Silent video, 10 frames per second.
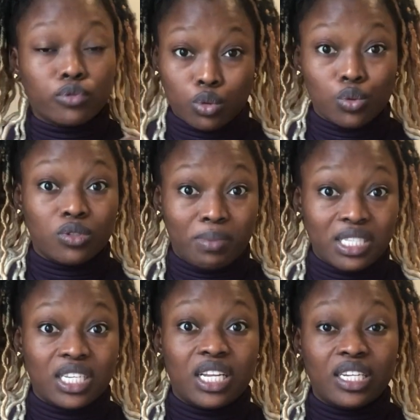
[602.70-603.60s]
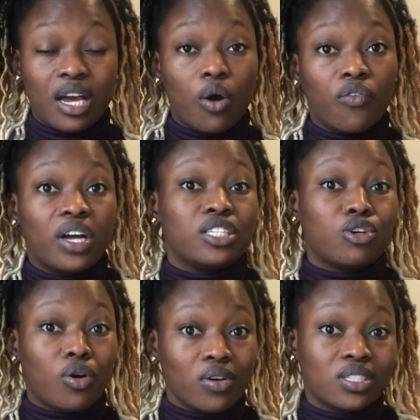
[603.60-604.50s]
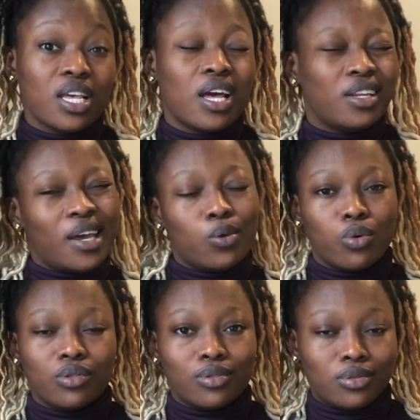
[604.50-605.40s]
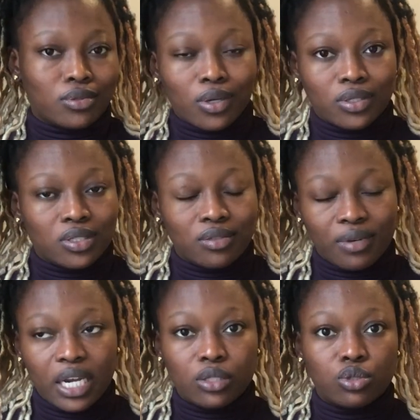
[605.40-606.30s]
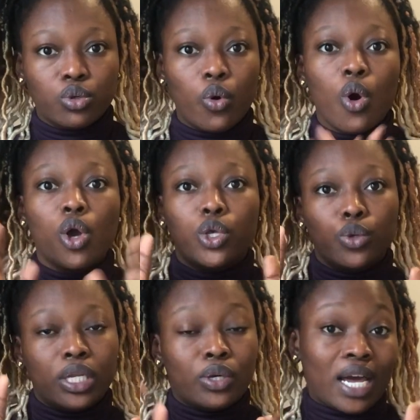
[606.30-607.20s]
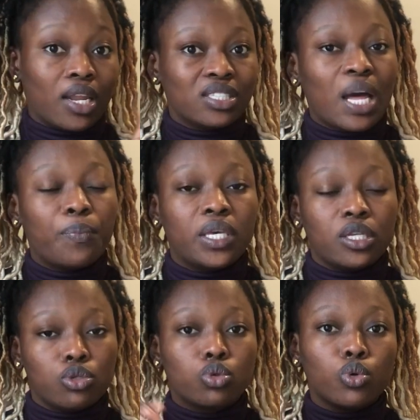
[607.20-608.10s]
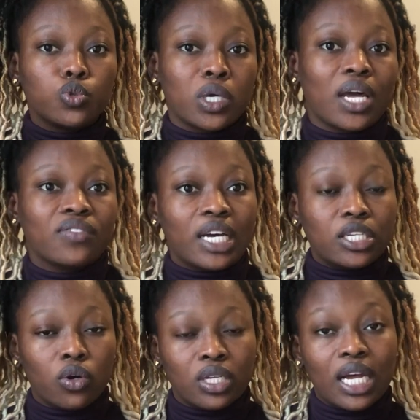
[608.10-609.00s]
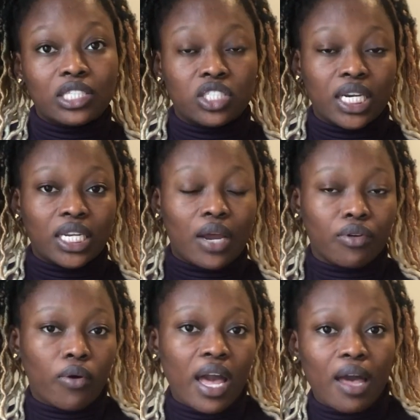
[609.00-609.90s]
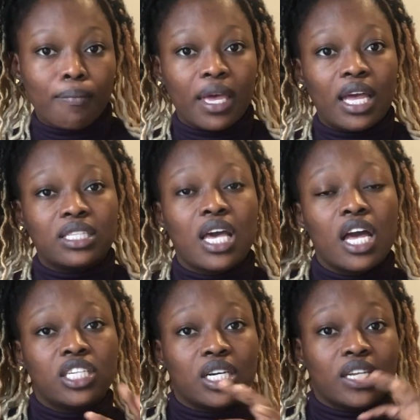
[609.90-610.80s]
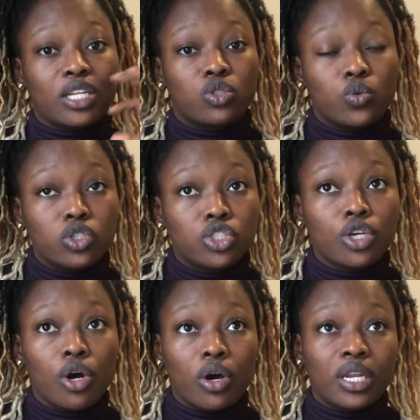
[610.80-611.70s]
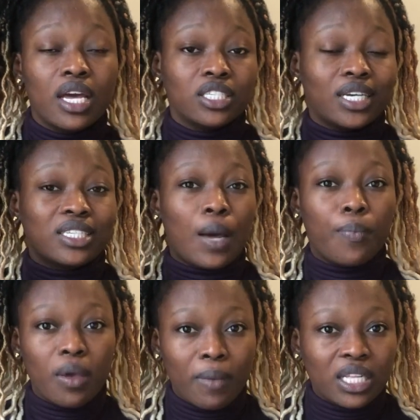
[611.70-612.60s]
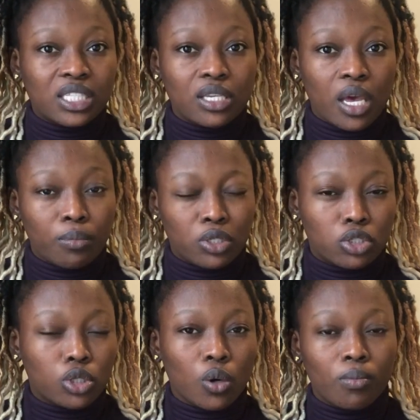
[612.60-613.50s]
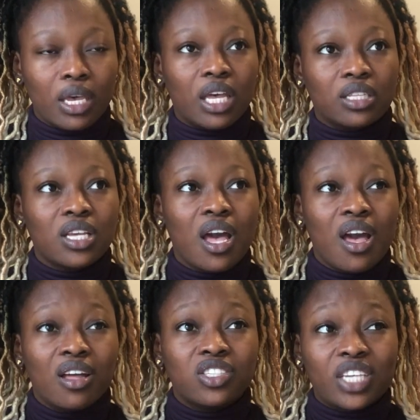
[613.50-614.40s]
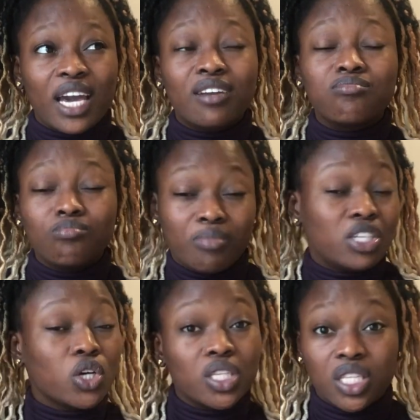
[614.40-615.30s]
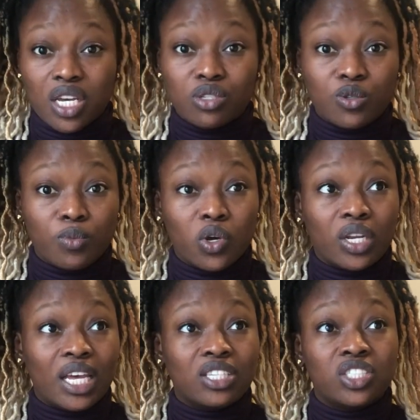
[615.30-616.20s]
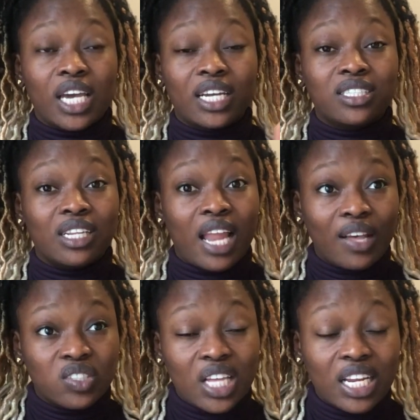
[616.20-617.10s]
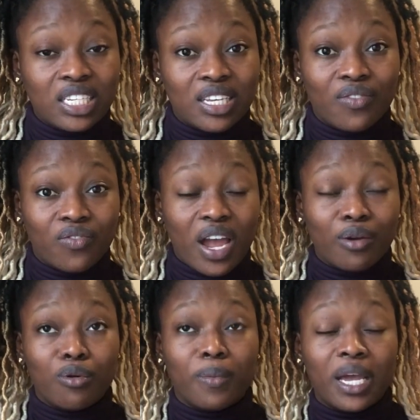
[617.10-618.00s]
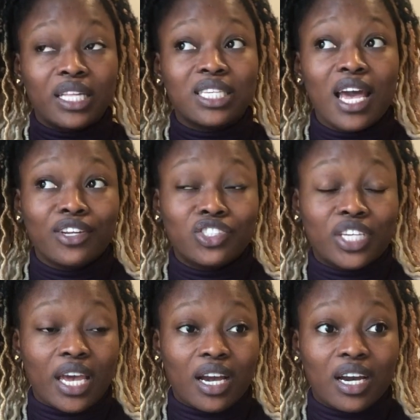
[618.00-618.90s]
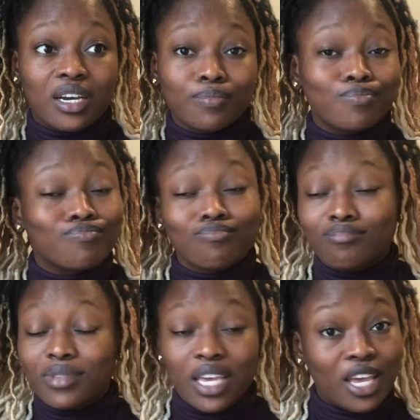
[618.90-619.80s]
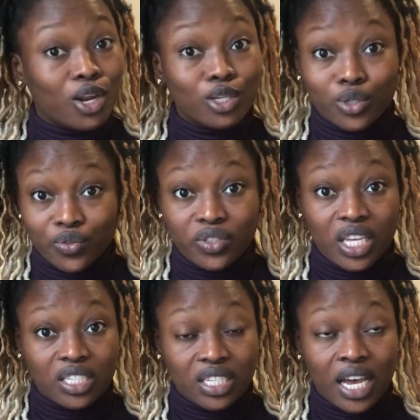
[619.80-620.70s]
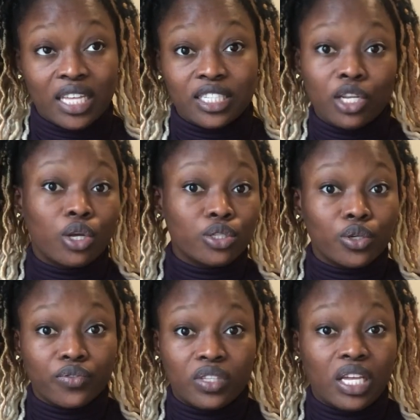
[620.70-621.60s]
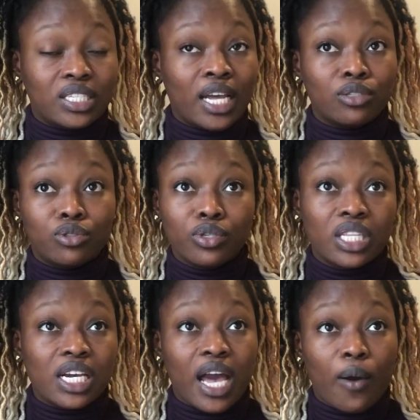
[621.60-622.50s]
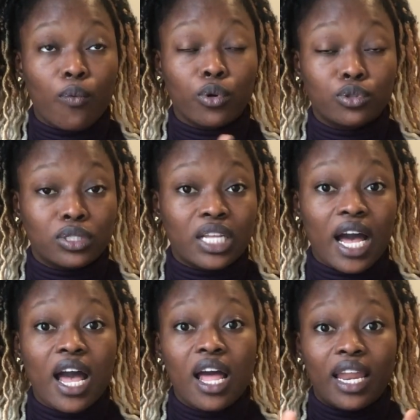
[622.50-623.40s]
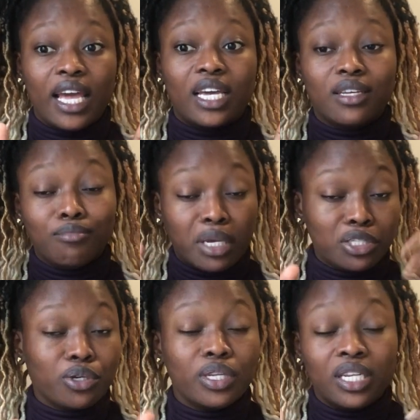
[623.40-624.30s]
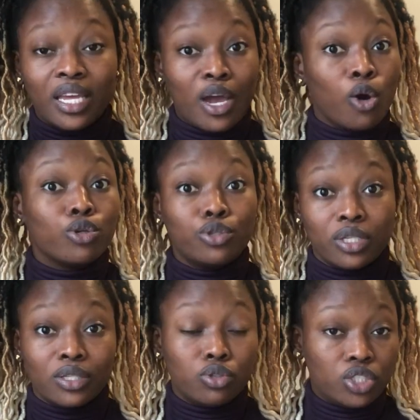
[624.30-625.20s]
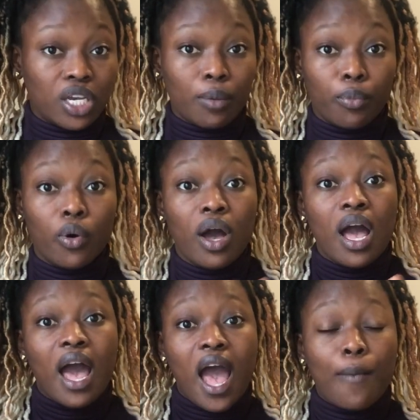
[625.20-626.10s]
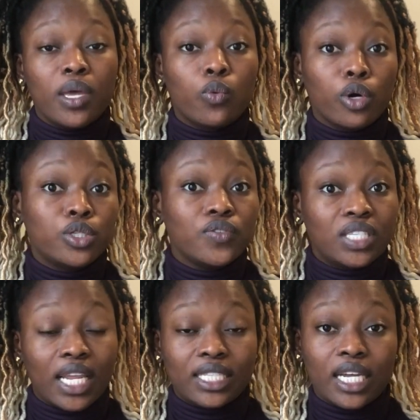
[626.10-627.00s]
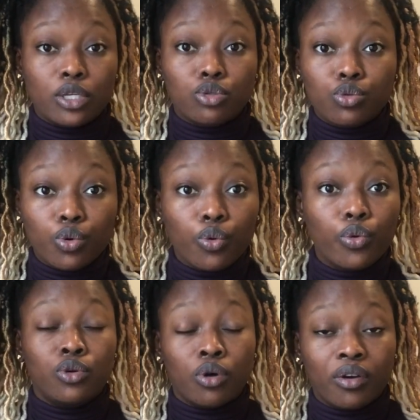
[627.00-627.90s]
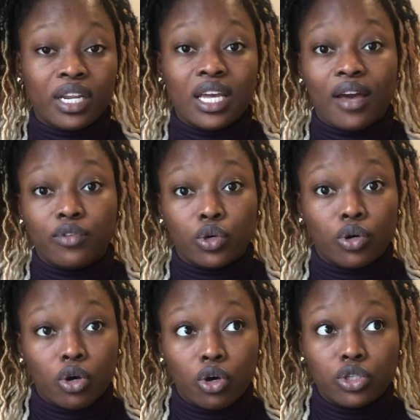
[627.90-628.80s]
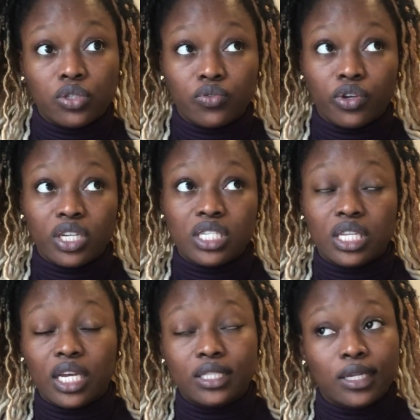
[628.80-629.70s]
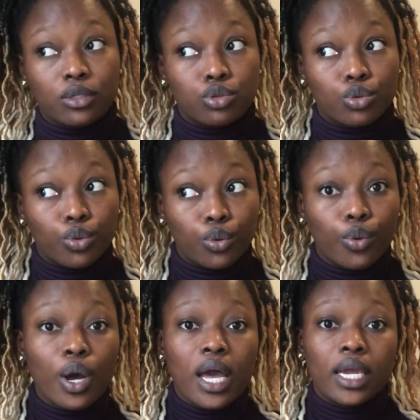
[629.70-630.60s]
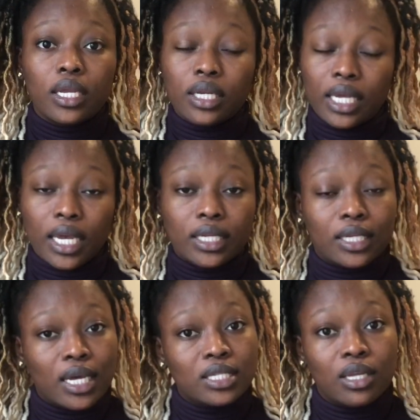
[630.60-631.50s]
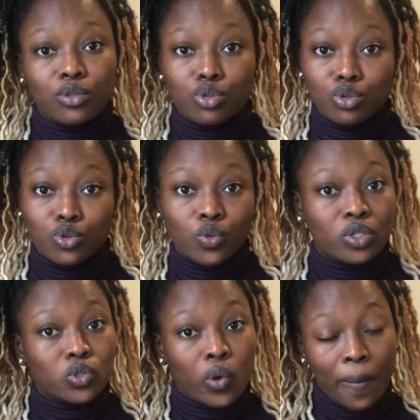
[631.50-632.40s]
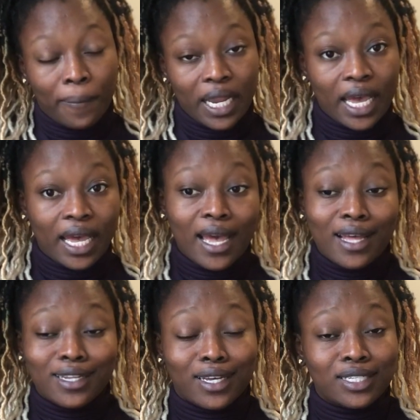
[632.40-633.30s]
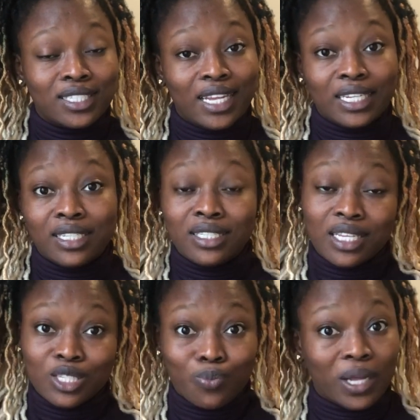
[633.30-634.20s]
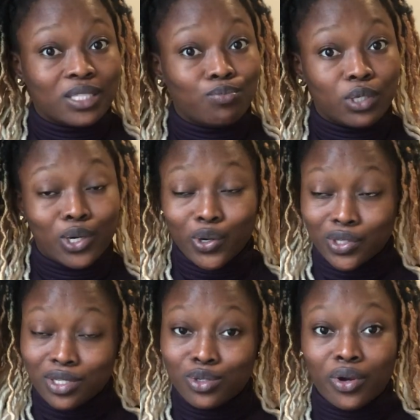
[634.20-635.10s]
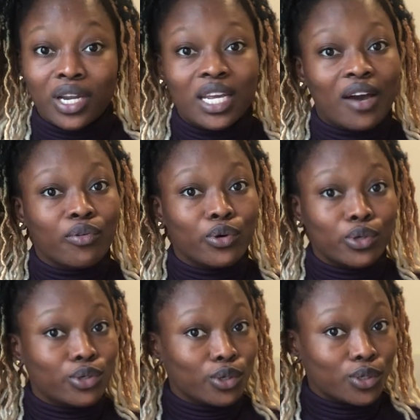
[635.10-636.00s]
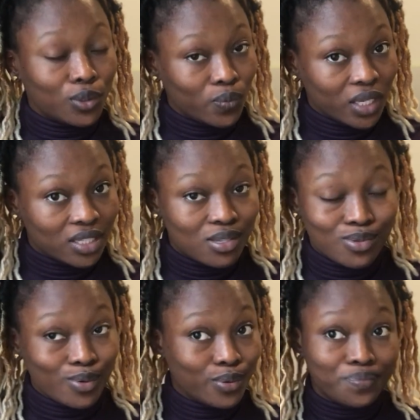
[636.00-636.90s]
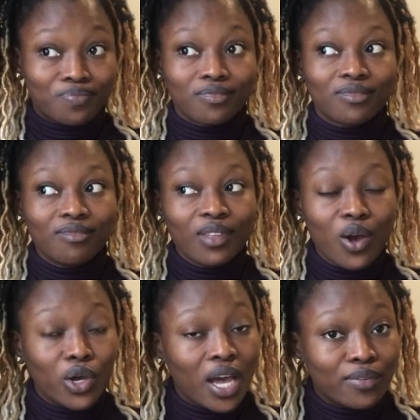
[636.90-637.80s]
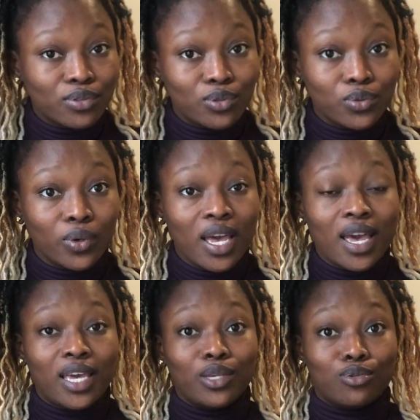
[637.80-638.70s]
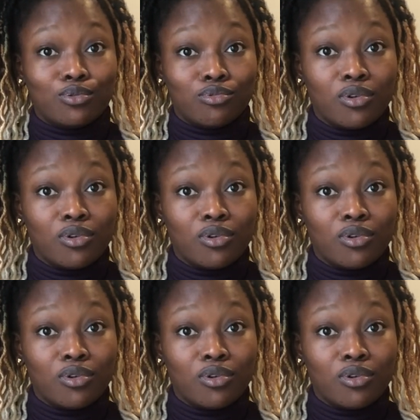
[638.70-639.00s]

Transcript: schools basically that offer the course that you want to study, right? So you can now start picking the schools one after the other to check their requirements, check their tuition, check their payments, installments, check major things, to be honest. Check the lifestyle in the environment, check a lot of things, guys, a lot of things. I don't think I want to start like mentioning all you need to check, but I mean, once you selected a school, you already have your course, you've already selected your school, then the next thing to do is to apply. Now this is like the easiest part because you already have all your documents, so all you have to do is to